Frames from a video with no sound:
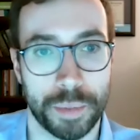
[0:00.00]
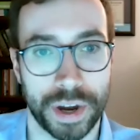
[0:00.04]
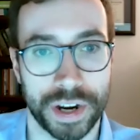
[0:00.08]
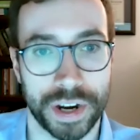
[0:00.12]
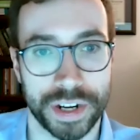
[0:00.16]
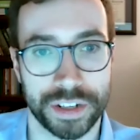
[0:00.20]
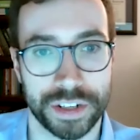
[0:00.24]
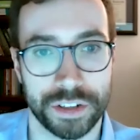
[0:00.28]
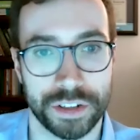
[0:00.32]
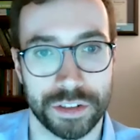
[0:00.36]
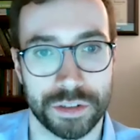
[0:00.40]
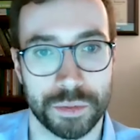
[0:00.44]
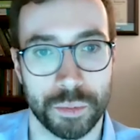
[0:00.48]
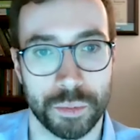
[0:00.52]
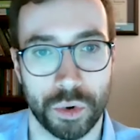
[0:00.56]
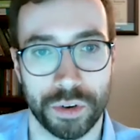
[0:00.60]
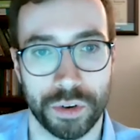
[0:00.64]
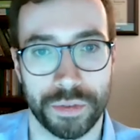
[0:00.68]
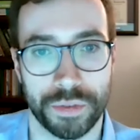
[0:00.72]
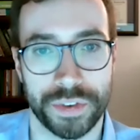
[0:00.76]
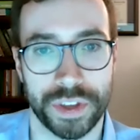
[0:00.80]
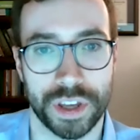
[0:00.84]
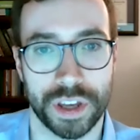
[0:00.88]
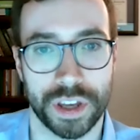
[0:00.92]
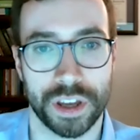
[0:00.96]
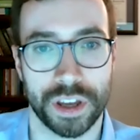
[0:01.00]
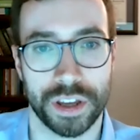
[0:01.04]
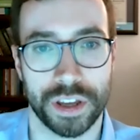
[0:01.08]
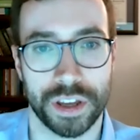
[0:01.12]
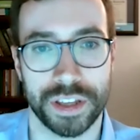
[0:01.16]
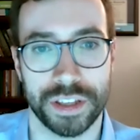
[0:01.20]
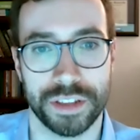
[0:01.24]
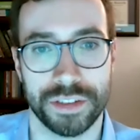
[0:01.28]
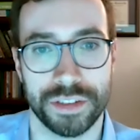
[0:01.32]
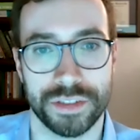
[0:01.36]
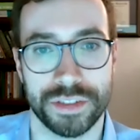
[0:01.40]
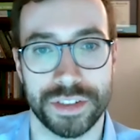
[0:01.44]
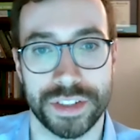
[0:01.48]
Body dysmorphia
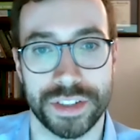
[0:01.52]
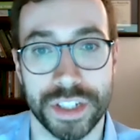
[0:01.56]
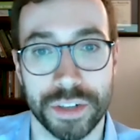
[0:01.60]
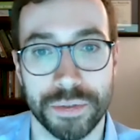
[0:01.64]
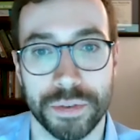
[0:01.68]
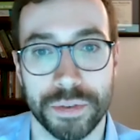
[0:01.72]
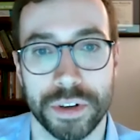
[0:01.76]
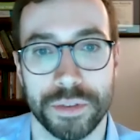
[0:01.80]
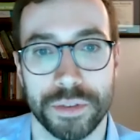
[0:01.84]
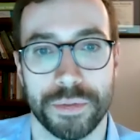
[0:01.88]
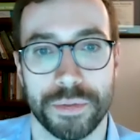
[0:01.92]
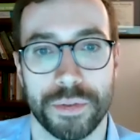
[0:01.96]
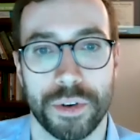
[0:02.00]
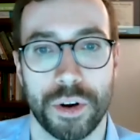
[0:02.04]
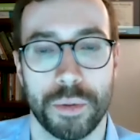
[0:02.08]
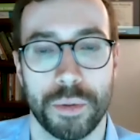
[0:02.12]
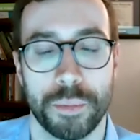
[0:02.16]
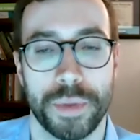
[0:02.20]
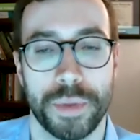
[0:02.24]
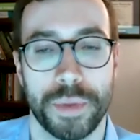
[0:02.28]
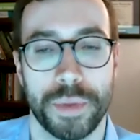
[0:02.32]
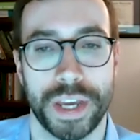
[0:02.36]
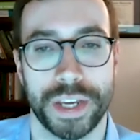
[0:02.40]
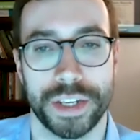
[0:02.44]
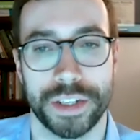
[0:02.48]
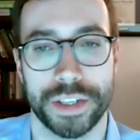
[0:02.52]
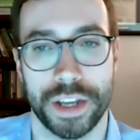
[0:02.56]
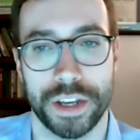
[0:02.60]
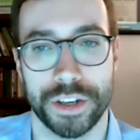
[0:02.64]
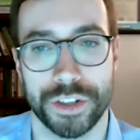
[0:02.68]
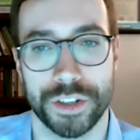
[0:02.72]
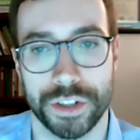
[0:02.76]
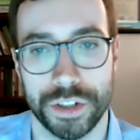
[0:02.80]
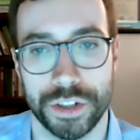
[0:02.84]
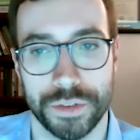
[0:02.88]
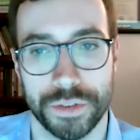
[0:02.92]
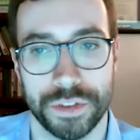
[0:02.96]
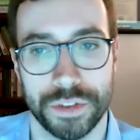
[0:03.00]
is different from paying
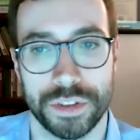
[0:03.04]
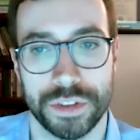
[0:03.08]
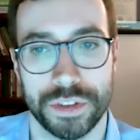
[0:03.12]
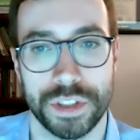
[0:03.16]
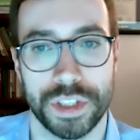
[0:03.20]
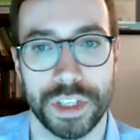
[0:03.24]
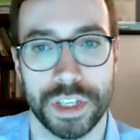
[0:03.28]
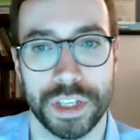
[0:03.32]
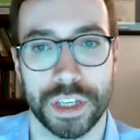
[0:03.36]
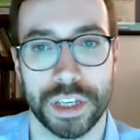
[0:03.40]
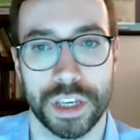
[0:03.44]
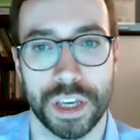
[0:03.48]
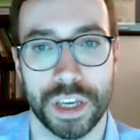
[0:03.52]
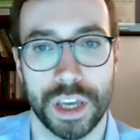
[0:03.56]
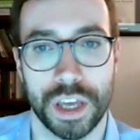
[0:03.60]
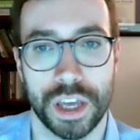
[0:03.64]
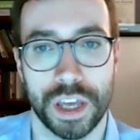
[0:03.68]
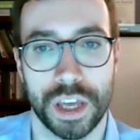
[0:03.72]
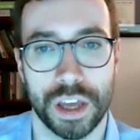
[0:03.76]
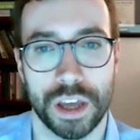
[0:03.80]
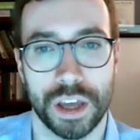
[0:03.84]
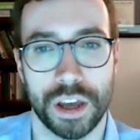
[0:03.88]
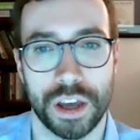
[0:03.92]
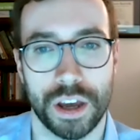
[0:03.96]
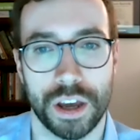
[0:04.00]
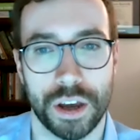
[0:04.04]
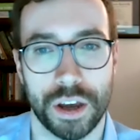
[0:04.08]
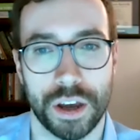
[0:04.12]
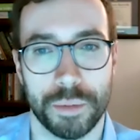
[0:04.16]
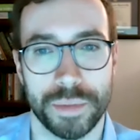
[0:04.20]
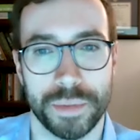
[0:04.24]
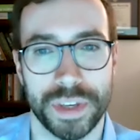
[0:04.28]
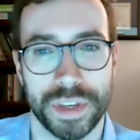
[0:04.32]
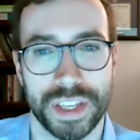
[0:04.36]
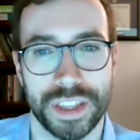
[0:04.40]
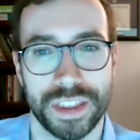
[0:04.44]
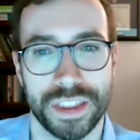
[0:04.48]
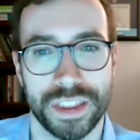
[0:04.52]
attention to physique
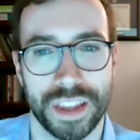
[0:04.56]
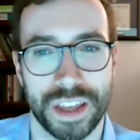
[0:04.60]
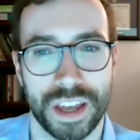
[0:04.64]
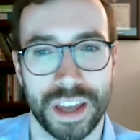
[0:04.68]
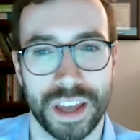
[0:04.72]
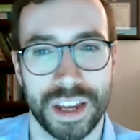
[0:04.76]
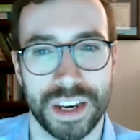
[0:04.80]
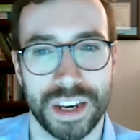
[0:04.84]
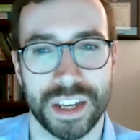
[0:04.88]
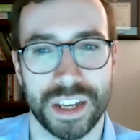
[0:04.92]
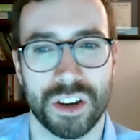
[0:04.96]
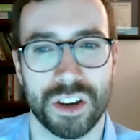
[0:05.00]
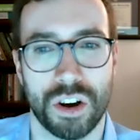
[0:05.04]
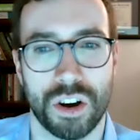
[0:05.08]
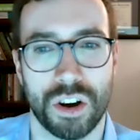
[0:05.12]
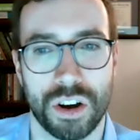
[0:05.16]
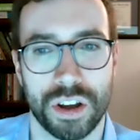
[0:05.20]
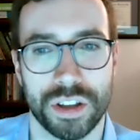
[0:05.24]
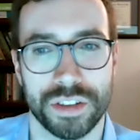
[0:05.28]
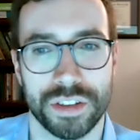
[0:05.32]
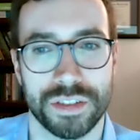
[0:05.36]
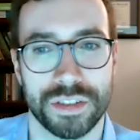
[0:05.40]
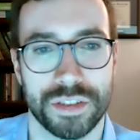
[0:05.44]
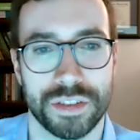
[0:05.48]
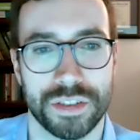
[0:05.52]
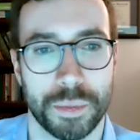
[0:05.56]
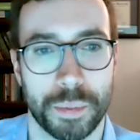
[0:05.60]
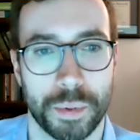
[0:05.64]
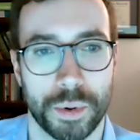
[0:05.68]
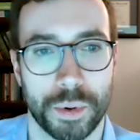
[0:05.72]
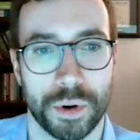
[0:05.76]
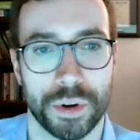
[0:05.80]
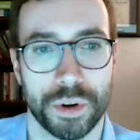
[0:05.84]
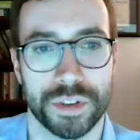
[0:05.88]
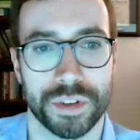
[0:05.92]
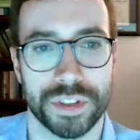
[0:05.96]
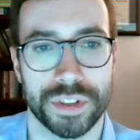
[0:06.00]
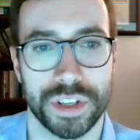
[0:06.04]
in that it causes the
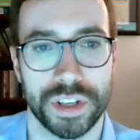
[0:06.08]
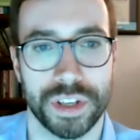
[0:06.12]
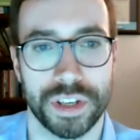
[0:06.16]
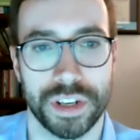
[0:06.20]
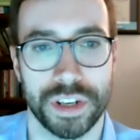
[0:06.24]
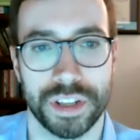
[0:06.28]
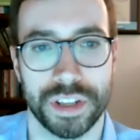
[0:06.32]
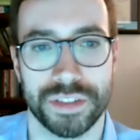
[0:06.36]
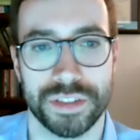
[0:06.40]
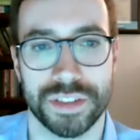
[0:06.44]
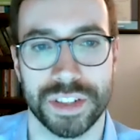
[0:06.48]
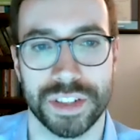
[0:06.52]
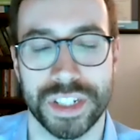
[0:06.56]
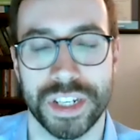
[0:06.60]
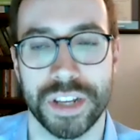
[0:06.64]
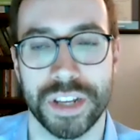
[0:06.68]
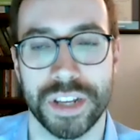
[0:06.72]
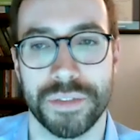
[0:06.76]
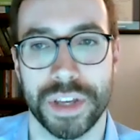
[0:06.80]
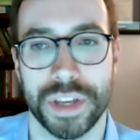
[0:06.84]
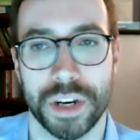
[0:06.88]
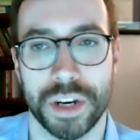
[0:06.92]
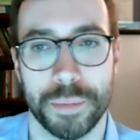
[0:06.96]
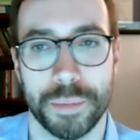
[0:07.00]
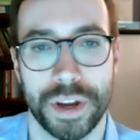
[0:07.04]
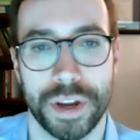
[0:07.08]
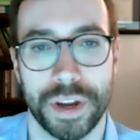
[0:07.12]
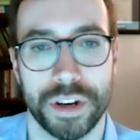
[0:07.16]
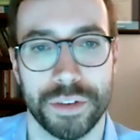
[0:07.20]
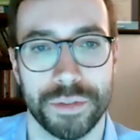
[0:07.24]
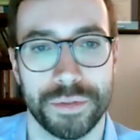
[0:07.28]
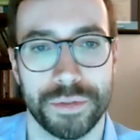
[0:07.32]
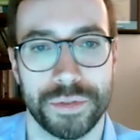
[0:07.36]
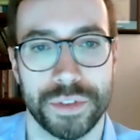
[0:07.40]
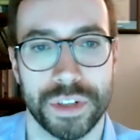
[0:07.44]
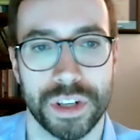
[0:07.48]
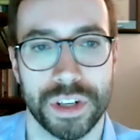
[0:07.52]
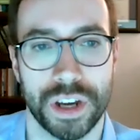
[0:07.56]
person a significant amount
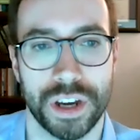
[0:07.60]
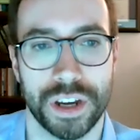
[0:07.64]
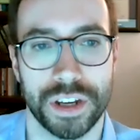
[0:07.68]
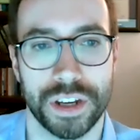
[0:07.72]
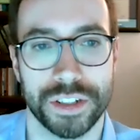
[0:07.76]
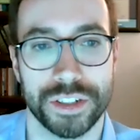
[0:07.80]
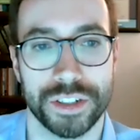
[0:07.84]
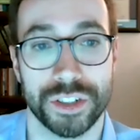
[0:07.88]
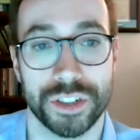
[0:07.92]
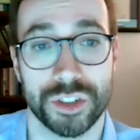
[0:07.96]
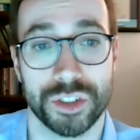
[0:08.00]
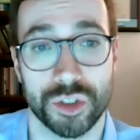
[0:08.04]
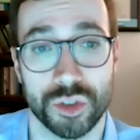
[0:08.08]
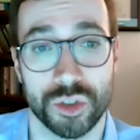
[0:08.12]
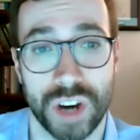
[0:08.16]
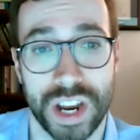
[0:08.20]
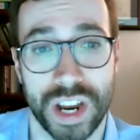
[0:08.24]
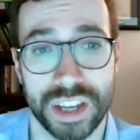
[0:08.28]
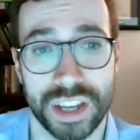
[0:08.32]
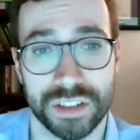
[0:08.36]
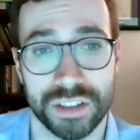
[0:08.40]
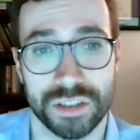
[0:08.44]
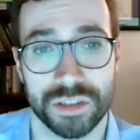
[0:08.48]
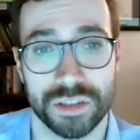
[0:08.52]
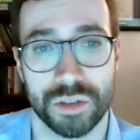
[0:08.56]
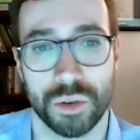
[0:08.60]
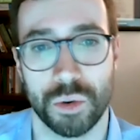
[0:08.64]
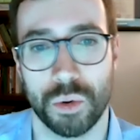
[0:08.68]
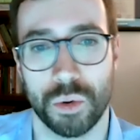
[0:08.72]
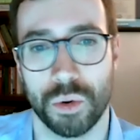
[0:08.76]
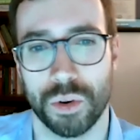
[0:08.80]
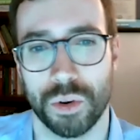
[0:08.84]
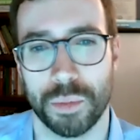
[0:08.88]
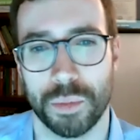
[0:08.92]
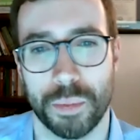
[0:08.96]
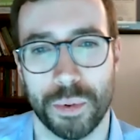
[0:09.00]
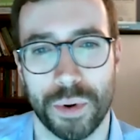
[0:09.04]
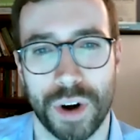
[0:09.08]
of distress
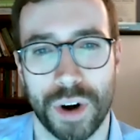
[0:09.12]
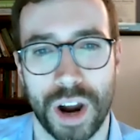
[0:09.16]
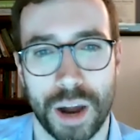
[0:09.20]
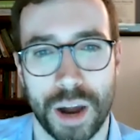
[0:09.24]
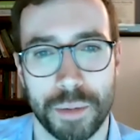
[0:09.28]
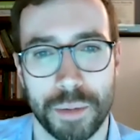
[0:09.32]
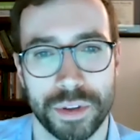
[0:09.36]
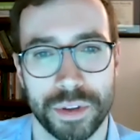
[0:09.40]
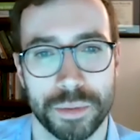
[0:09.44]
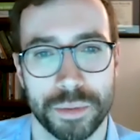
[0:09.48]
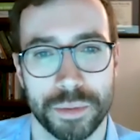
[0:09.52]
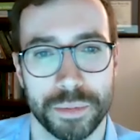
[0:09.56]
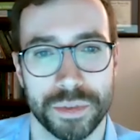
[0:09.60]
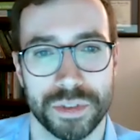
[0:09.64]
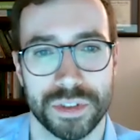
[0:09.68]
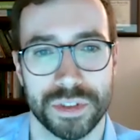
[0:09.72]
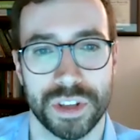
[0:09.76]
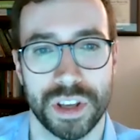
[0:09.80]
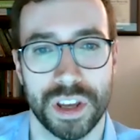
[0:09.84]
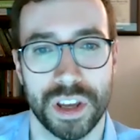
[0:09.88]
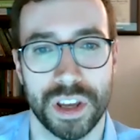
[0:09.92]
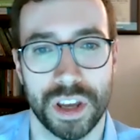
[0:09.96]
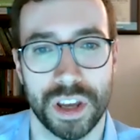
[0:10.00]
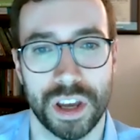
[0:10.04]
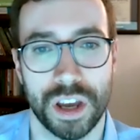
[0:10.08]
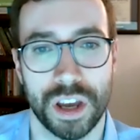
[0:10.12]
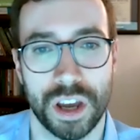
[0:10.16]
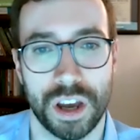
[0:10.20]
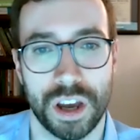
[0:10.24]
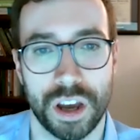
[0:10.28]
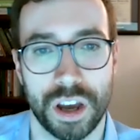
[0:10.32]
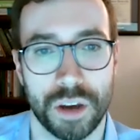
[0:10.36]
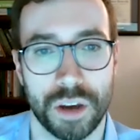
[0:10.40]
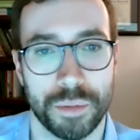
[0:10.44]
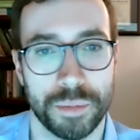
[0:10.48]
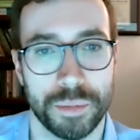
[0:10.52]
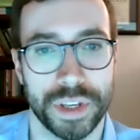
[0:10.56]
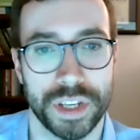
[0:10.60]
or problems
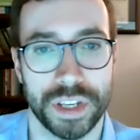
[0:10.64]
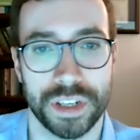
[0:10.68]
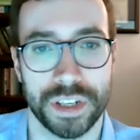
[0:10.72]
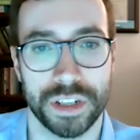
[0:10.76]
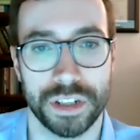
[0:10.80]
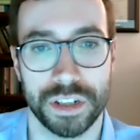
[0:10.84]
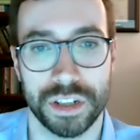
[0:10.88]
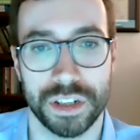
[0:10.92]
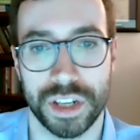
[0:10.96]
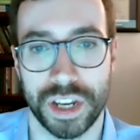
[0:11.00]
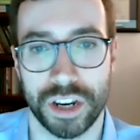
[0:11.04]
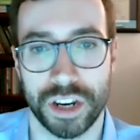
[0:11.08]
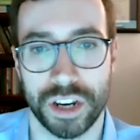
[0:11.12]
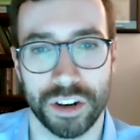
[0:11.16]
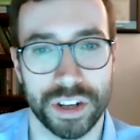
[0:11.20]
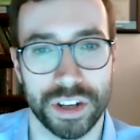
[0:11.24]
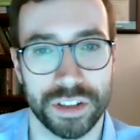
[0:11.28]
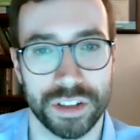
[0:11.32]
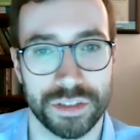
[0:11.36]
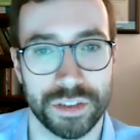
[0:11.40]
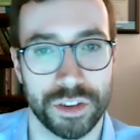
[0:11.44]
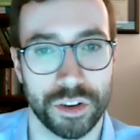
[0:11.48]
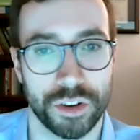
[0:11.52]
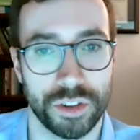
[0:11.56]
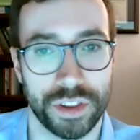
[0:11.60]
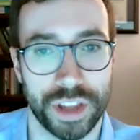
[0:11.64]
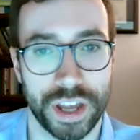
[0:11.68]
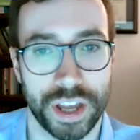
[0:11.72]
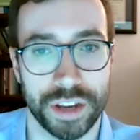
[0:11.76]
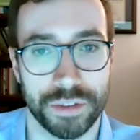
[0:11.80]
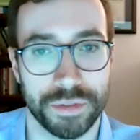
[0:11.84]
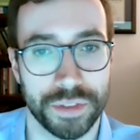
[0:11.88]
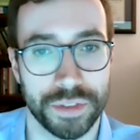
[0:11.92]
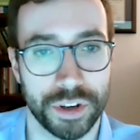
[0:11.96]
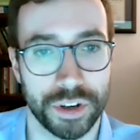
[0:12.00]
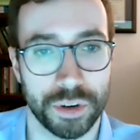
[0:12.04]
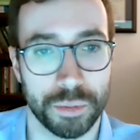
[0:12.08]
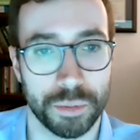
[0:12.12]
in areas of their
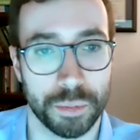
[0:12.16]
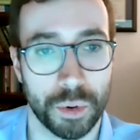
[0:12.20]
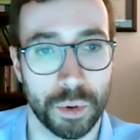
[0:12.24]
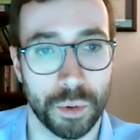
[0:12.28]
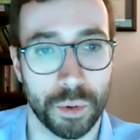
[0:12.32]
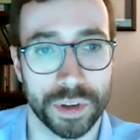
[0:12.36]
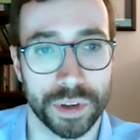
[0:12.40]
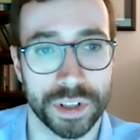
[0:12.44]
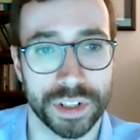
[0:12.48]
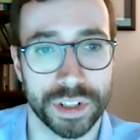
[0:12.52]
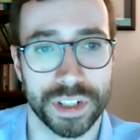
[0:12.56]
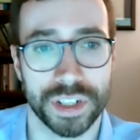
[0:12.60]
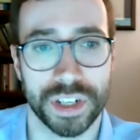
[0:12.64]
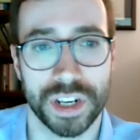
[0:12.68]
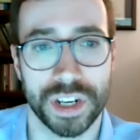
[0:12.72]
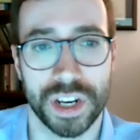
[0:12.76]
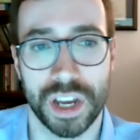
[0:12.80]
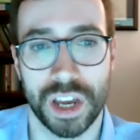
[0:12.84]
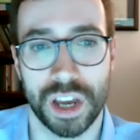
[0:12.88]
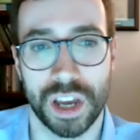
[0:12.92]
life that are important.